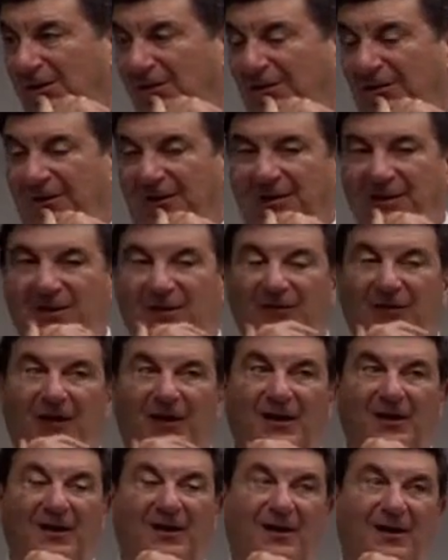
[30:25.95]
That
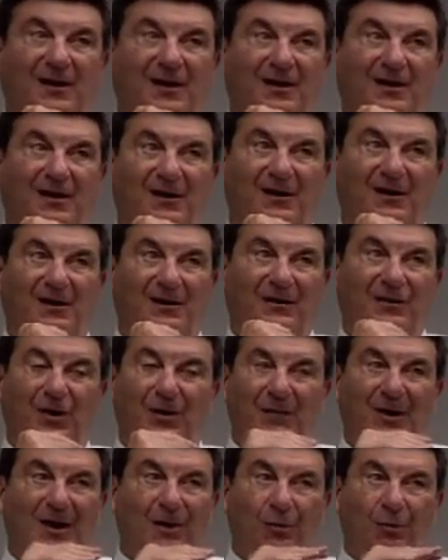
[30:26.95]
that no
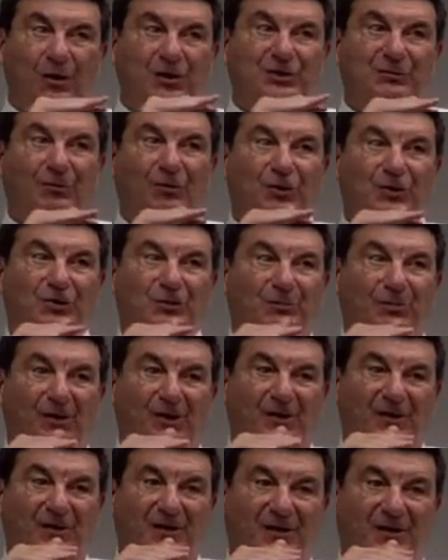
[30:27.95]
matter what sport you
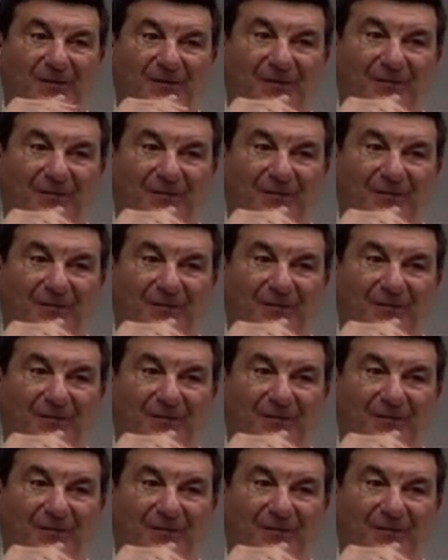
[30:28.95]
play.